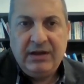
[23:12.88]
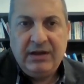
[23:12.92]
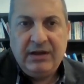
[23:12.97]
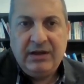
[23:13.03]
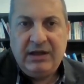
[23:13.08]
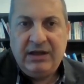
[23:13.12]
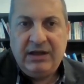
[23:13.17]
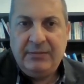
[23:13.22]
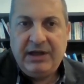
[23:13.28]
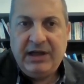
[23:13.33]

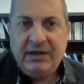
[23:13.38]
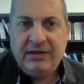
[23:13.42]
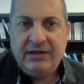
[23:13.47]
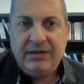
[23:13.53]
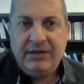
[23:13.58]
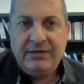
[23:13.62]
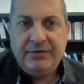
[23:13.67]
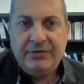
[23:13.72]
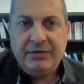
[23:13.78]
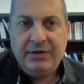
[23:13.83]
in
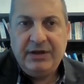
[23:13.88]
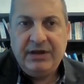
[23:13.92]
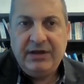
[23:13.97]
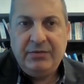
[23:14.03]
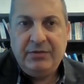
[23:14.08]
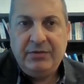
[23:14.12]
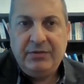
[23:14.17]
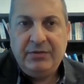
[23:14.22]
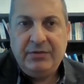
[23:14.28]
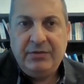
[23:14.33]
practice. So here
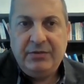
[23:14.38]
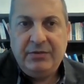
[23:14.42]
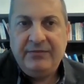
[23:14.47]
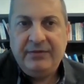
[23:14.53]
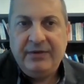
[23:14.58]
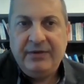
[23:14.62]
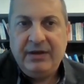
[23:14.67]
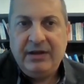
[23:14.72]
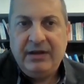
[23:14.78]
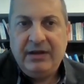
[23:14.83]
we have
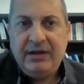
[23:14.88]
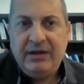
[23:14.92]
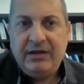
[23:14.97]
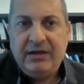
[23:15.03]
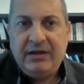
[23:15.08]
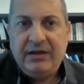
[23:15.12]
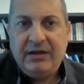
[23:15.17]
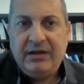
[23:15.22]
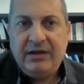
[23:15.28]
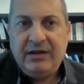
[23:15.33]

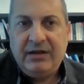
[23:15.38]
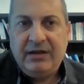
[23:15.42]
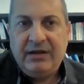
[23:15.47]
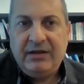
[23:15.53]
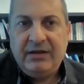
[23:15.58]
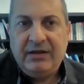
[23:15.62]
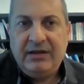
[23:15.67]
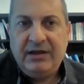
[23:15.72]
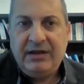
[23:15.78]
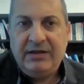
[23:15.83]

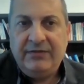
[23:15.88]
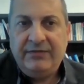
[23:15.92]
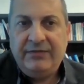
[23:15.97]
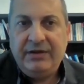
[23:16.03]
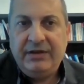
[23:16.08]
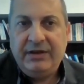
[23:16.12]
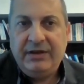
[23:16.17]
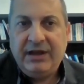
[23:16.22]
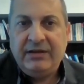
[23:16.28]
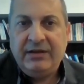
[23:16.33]
the
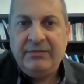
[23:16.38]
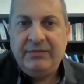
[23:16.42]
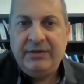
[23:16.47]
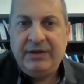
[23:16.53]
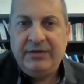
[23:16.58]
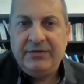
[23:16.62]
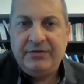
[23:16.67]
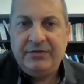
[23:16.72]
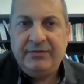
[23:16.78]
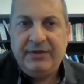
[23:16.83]
different
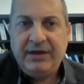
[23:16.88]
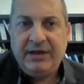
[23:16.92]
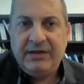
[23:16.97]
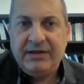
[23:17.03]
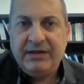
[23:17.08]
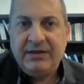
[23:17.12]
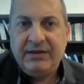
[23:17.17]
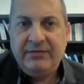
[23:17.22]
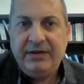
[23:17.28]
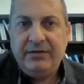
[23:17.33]
activities of the
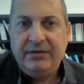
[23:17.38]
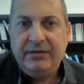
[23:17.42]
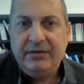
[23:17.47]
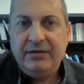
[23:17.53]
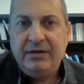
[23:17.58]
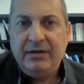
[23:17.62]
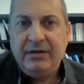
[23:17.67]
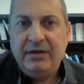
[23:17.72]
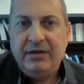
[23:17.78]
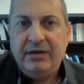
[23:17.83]

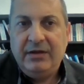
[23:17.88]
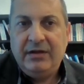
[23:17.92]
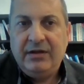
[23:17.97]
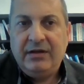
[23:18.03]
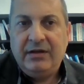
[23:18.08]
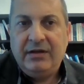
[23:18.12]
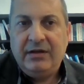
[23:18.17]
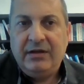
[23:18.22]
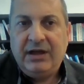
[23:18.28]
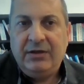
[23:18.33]
excavator,
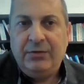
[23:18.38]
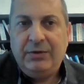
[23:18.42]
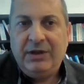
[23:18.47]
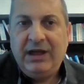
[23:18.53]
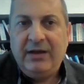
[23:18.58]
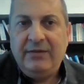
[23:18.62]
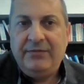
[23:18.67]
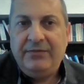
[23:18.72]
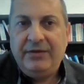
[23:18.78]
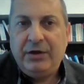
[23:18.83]
and we
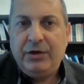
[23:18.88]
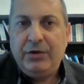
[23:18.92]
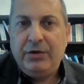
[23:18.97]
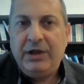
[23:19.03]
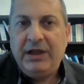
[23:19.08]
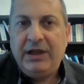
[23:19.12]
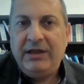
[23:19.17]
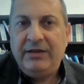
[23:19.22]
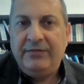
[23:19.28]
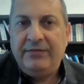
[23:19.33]
have the
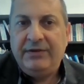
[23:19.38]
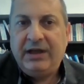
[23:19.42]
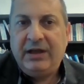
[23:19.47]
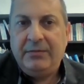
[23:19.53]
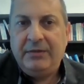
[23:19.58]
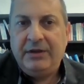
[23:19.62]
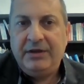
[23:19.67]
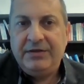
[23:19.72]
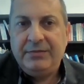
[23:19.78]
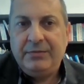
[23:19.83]
cumulative
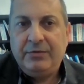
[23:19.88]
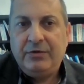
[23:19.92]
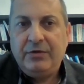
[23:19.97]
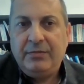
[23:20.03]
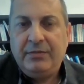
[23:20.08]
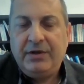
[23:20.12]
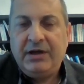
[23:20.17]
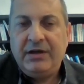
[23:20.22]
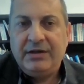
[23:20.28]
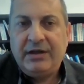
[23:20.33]
time. These small
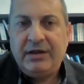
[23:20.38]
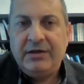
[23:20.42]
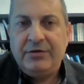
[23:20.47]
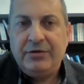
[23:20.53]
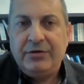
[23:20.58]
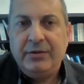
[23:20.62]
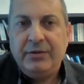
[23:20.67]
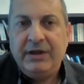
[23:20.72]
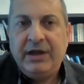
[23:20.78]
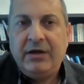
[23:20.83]
bars are
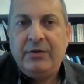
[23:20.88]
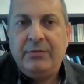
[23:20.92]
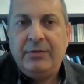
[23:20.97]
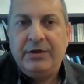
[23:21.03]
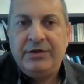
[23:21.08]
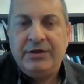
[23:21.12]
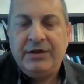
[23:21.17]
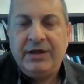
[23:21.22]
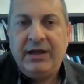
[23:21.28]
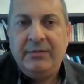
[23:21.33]
showing how
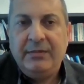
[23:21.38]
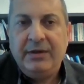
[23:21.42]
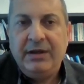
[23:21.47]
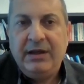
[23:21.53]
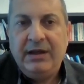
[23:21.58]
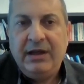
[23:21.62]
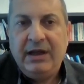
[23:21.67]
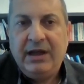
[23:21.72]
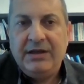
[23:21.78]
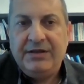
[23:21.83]
much time
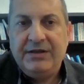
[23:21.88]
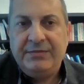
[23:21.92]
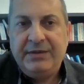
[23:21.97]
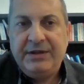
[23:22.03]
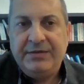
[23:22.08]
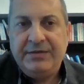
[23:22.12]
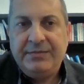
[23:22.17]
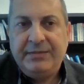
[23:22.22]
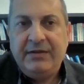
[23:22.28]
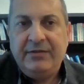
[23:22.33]
has we
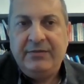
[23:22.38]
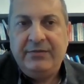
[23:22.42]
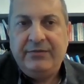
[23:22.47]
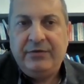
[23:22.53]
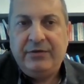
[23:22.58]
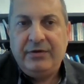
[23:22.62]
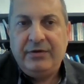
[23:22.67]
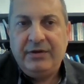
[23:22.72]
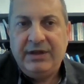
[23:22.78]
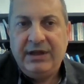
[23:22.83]
spent
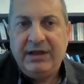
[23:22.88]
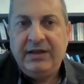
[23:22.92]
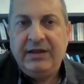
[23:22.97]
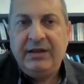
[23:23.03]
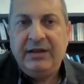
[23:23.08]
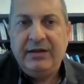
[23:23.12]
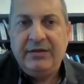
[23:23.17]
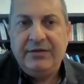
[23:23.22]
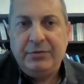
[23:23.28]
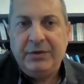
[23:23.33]
for
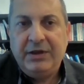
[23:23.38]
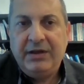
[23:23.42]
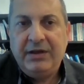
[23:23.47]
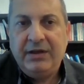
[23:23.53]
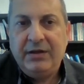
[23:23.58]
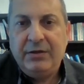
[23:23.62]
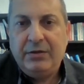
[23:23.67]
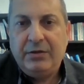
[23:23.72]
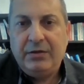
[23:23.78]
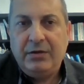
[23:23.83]
digging,
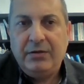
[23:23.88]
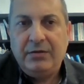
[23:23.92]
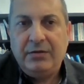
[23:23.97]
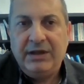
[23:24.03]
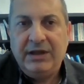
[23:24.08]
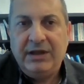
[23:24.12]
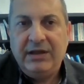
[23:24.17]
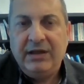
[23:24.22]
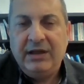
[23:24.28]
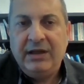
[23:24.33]
swinging, or
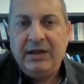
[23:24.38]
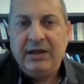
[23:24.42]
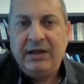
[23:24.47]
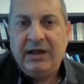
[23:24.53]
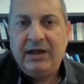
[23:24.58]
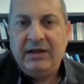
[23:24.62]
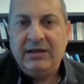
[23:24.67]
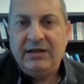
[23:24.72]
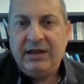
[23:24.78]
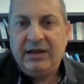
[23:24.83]
loading.
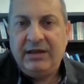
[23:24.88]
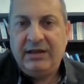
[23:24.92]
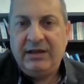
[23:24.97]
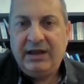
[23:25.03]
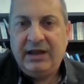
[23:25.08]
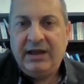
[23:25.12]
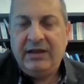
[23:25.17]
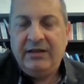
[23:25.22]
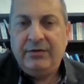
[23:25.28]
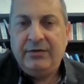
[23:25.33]
And at
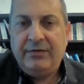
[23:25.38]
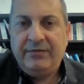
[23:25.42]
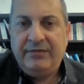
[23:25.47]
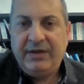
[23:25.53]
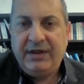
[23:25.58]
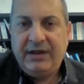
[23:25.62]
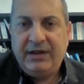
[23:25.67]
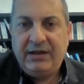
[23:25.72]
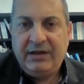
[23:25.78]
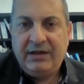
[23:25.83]
the end of
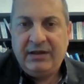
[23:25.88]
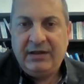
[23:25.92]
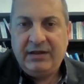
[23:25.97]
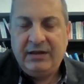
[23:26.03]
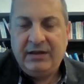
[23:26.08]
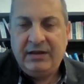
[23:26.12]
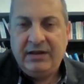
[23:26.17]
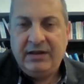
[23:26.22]
the